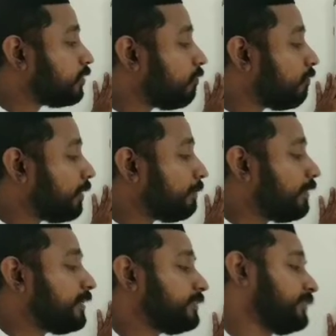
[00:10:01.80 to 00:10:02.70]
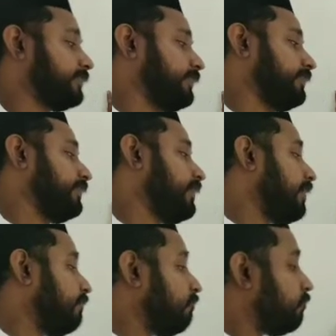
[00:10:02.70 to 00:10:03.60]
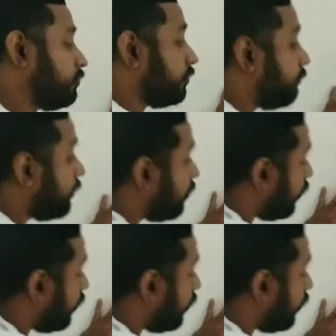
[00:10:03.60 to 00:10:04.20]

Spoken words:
So, 1 by 60. So we